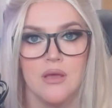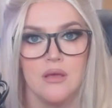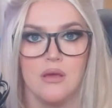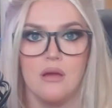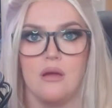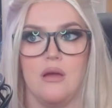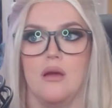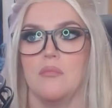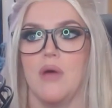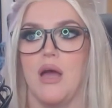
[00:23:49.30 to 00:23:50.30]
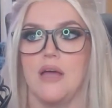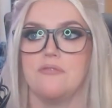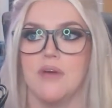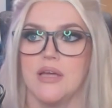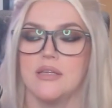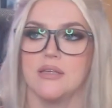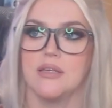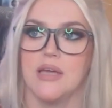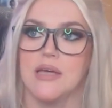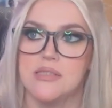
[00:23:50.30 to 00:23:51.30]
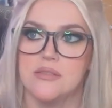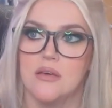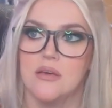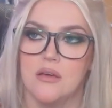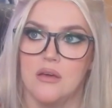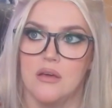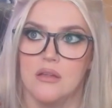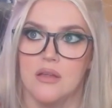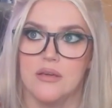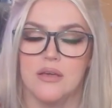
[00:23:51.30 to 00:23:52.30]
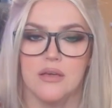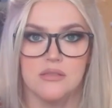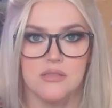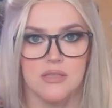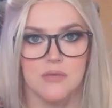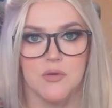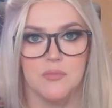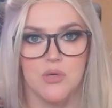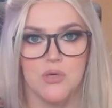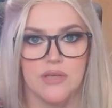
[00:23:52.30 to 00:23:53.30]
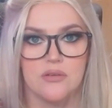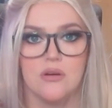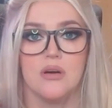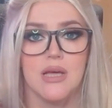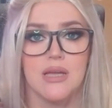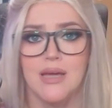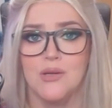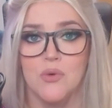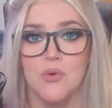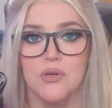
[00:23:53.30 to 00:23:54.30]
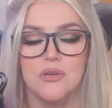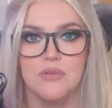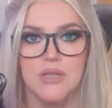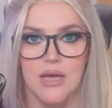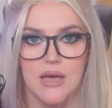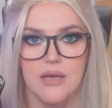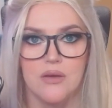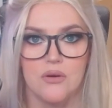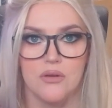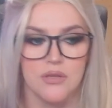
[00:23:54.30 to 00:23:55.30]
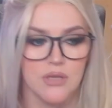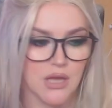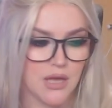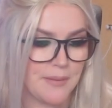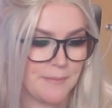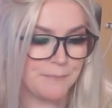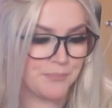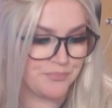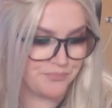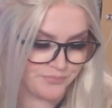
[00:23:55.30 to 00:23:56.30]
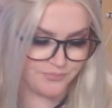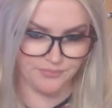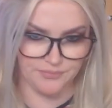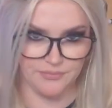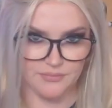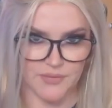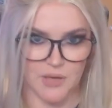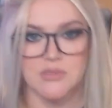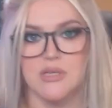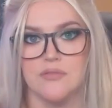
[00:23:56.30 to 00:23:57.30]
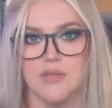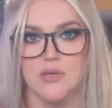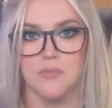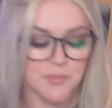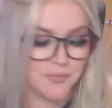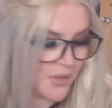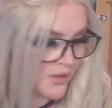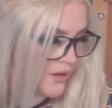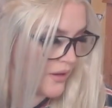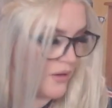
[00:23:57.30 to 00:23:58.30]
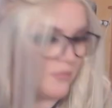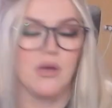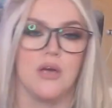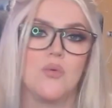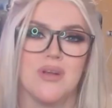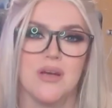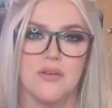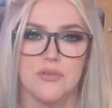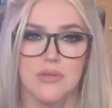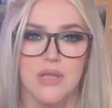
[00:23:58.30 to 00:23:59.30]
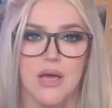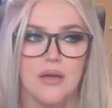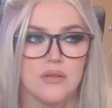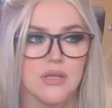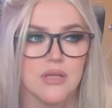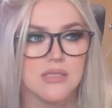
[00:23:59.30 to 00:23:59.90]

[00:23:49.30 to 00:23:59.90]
I find at night, like, getting to sleep can be quite hard, and I don't want to rely on that was definitely a burp. I don't want to have to rely on like sleeping